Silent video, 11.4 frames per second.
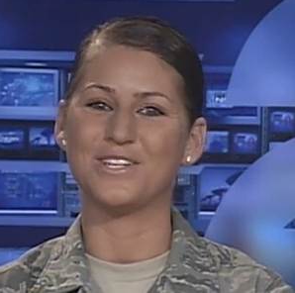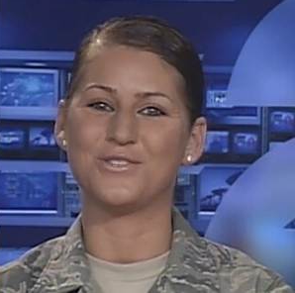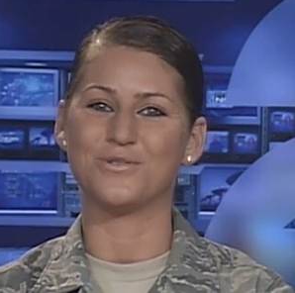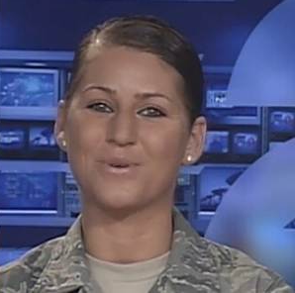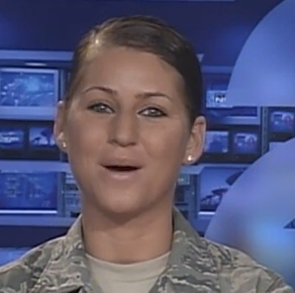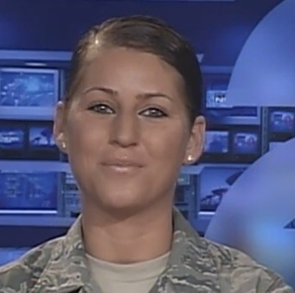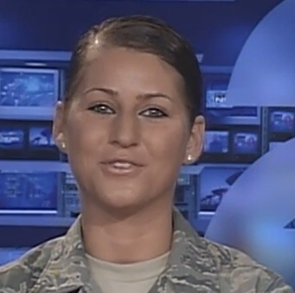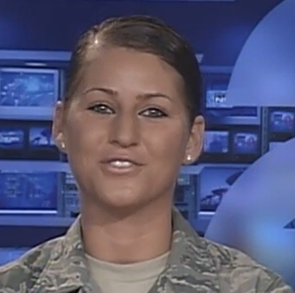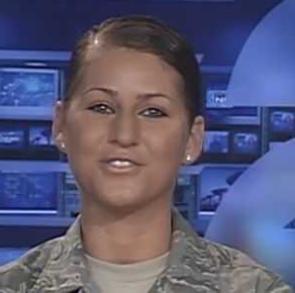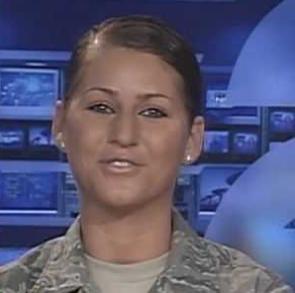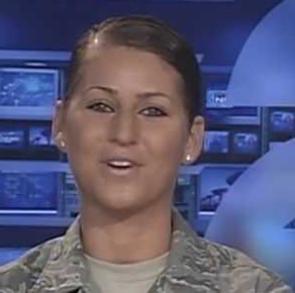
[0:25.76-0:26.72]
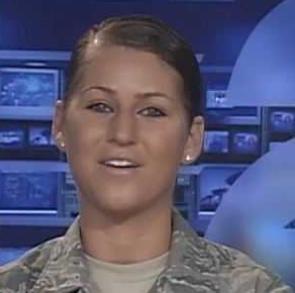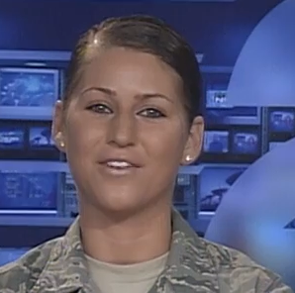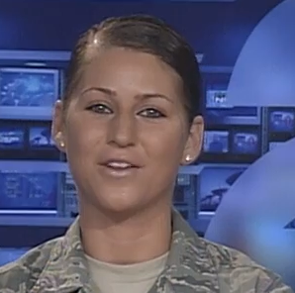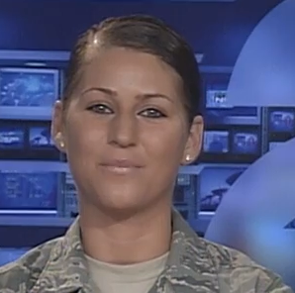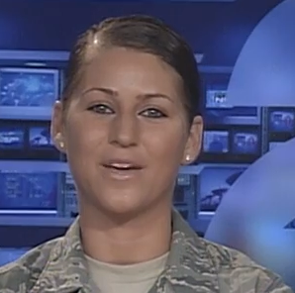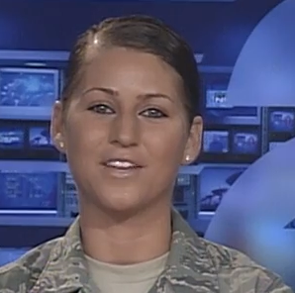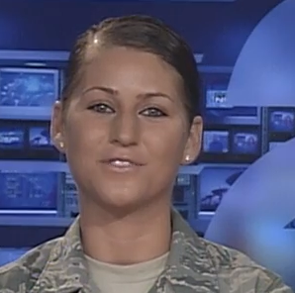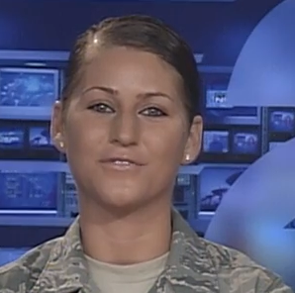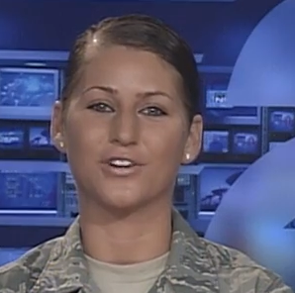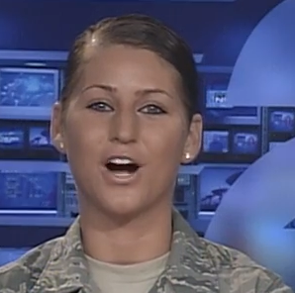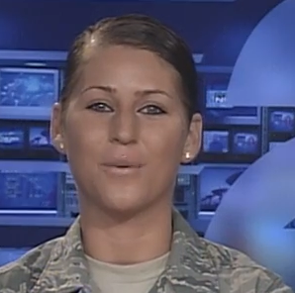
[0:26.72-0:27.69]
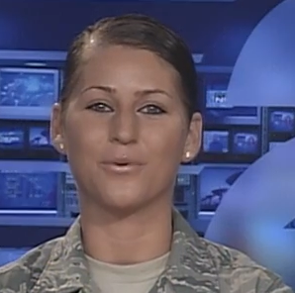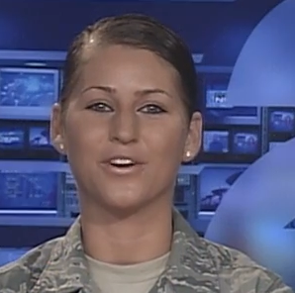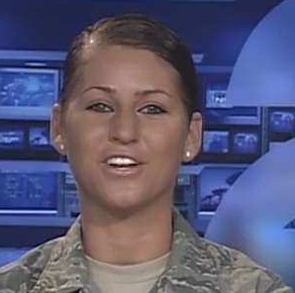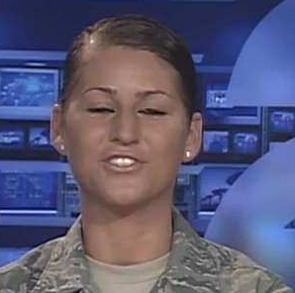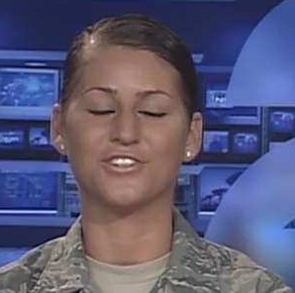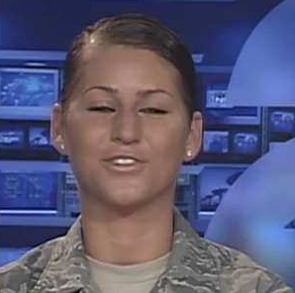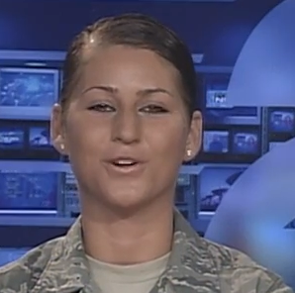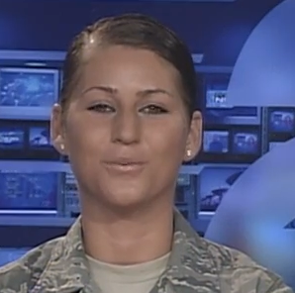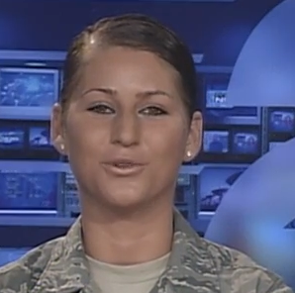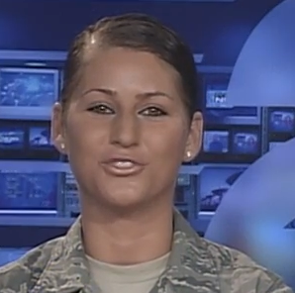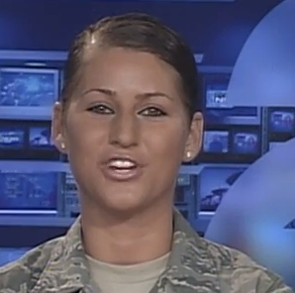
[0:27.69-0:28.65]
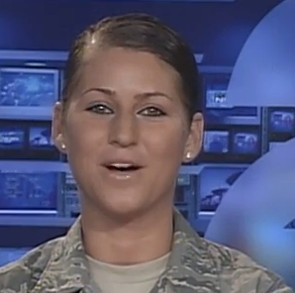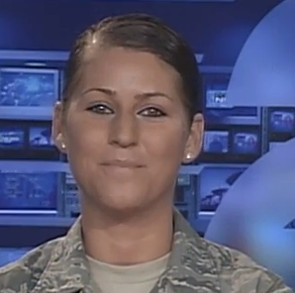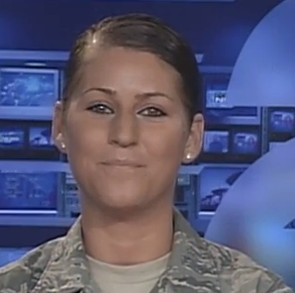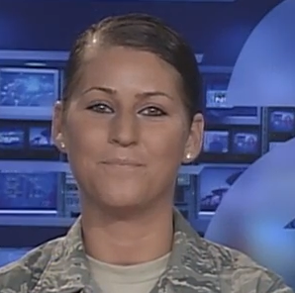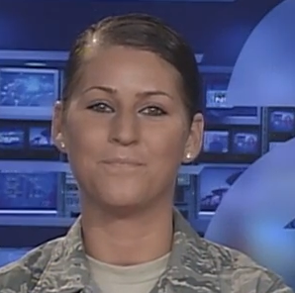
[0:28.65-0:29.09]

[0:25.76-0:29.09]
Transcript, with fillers: Raptors arrive on base for Operation Global Gem.